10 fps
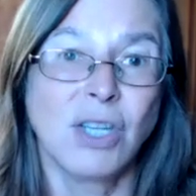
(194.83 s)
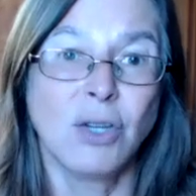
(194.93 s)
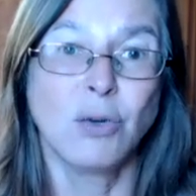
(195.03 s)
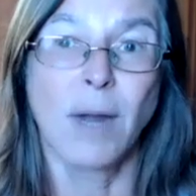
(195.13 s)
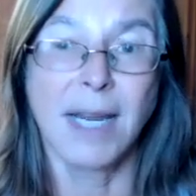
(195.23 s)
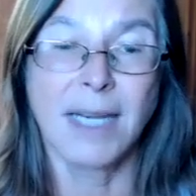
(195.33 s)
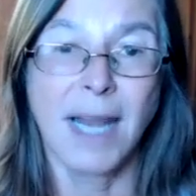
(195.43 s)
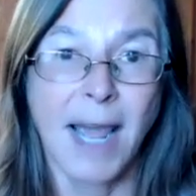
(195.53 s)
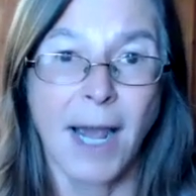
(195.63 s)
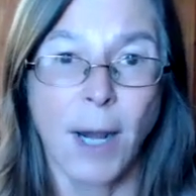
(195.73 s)
to you right
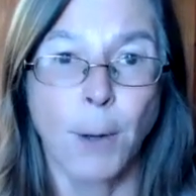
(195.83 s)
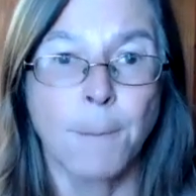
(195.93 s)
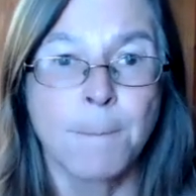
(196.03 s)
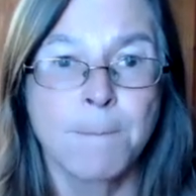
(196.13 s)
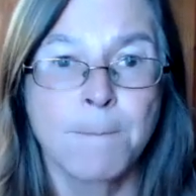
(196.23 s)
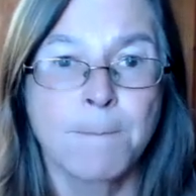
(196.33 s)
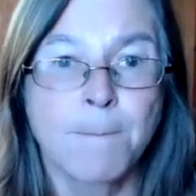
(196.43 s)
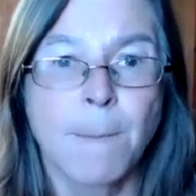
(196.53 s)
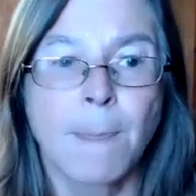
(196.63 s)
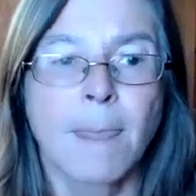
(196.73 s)
now
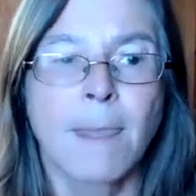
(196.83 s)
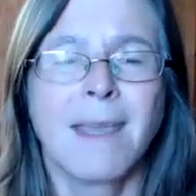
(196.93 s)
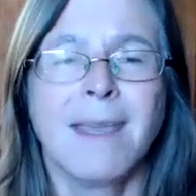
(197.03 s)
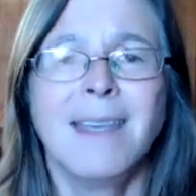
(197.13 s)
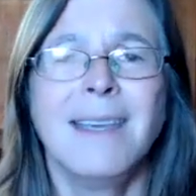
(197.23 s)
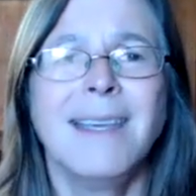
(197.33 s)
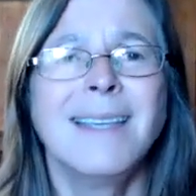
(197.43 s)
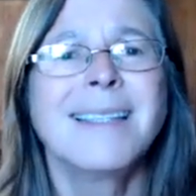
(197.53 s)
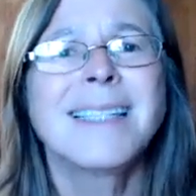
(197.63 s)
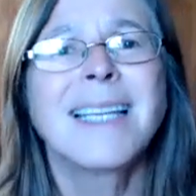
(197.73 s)

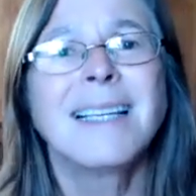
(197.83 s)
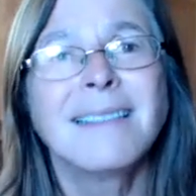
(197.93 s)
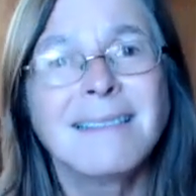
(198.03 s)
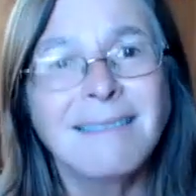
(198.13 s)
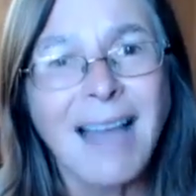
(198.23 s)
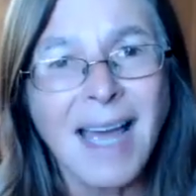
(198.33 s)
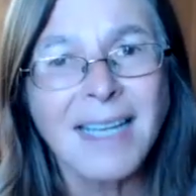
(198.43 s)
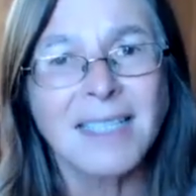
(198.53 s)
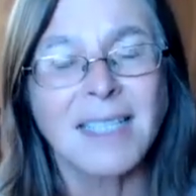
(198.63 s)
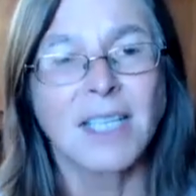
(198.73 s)
is to let